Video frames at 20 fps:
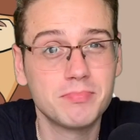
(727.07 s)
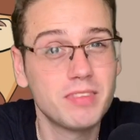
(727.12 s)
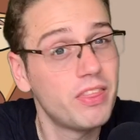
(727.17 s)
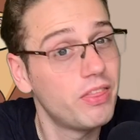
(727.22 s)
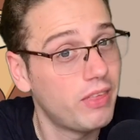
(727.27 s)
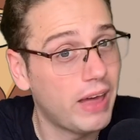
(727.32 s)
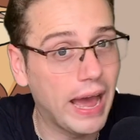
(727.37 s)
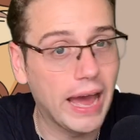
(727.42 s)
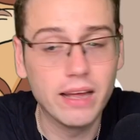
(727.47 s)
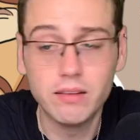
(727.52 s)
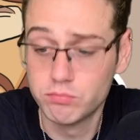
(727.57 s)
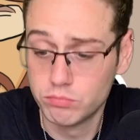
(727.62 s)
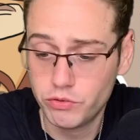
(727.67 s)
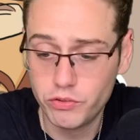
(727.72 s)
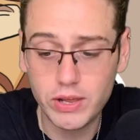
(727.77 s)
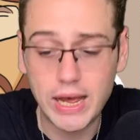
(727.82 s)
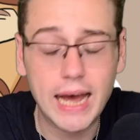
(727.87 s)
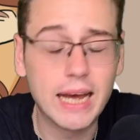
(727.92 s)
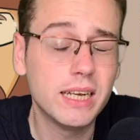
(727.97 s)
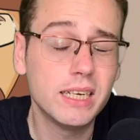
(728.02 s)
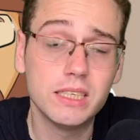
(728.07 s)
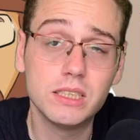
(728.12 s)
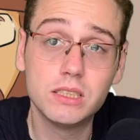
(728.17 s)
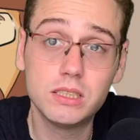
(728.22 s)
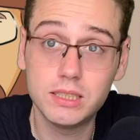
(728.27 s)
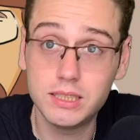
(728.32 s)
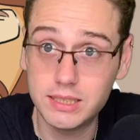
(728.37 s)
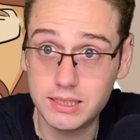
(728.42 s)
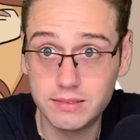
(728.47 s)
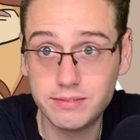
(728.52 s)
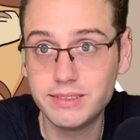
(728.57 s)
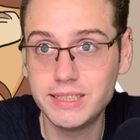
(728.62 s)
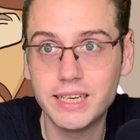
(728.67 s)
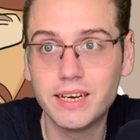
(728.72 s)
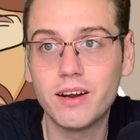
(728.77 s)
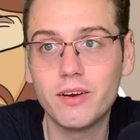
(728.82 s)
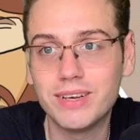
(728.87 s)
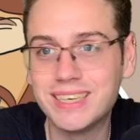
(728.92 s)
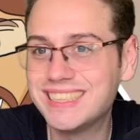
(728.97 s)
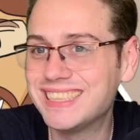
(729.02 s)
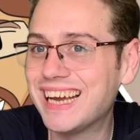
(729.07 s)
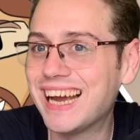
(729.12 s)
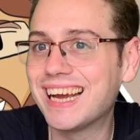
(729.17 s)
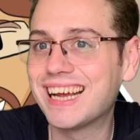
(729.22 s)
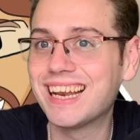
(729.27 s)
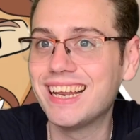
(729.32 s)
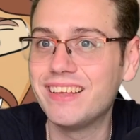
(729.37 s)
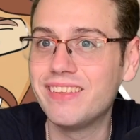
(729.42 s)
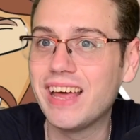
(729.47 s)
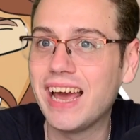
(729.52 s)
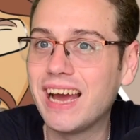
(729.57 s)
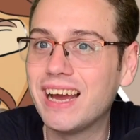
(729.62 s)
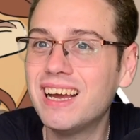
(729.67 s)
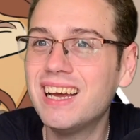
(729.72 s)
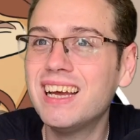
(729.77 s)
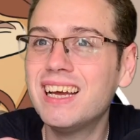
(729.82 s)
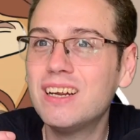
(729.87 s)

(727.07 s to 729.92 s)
That is exactly that